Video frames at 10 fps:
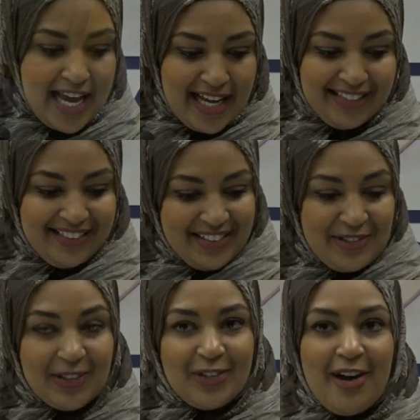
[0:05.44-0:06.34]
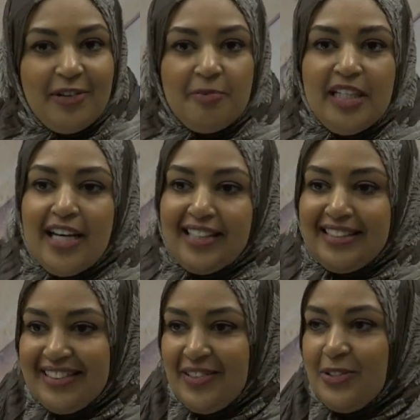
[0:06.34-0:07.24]
Dad, you are driving me
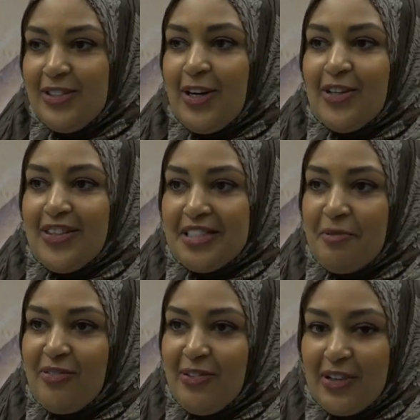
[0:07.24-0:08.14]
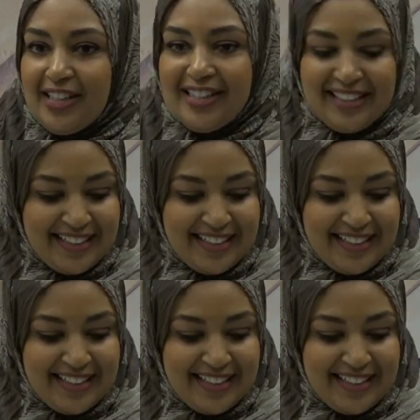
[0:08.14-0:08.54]
nuts. Who's heard this before?